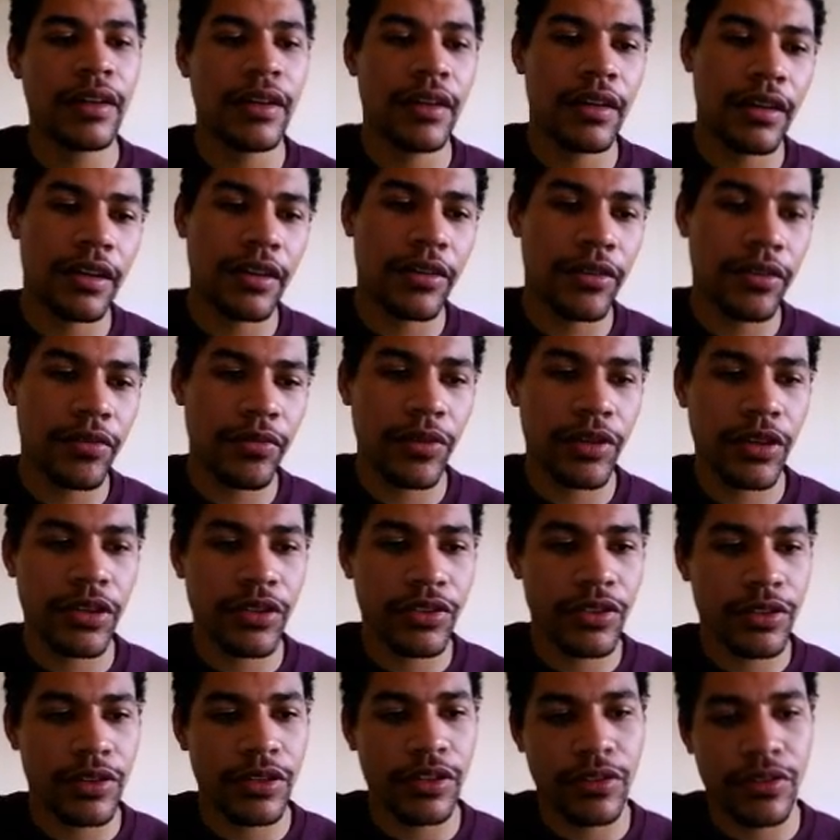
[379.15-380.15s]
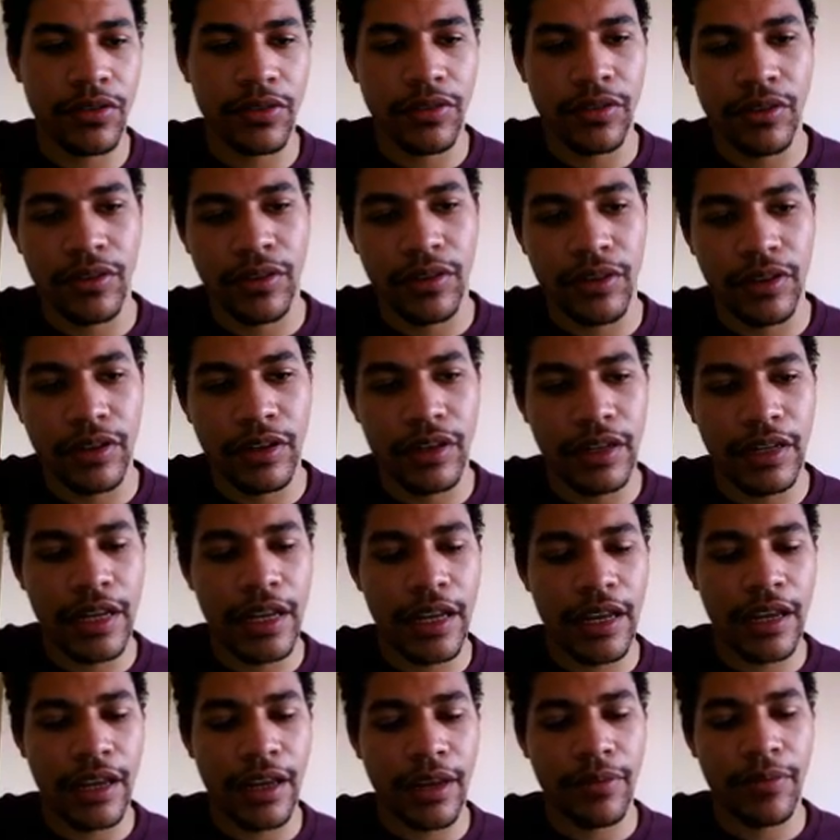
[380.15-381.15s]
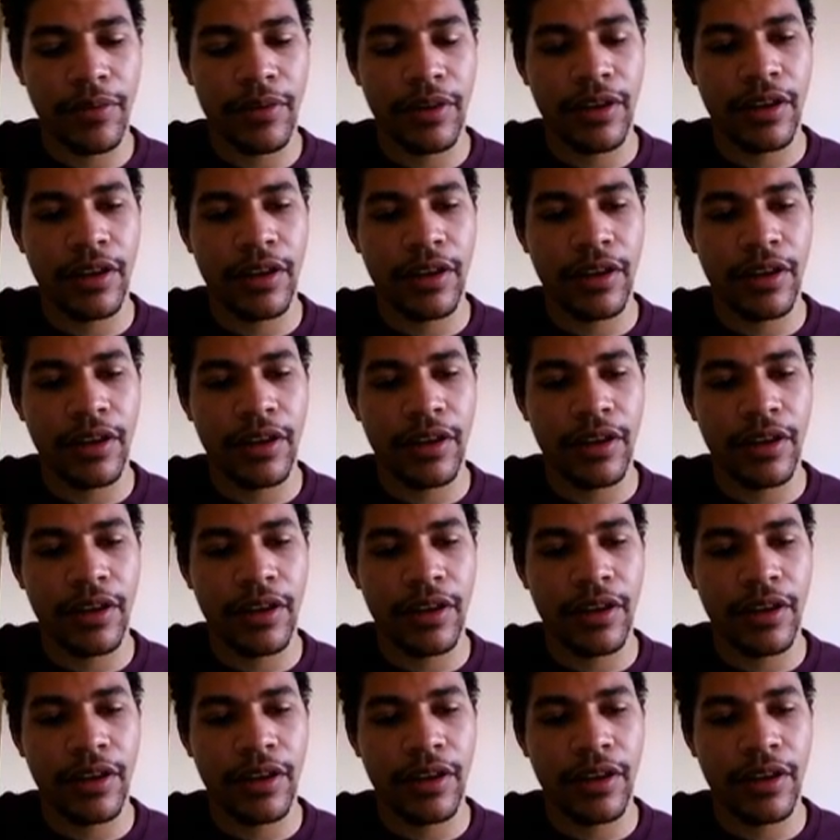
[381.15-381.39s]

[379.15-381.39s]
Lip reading: And here we can just enter our name,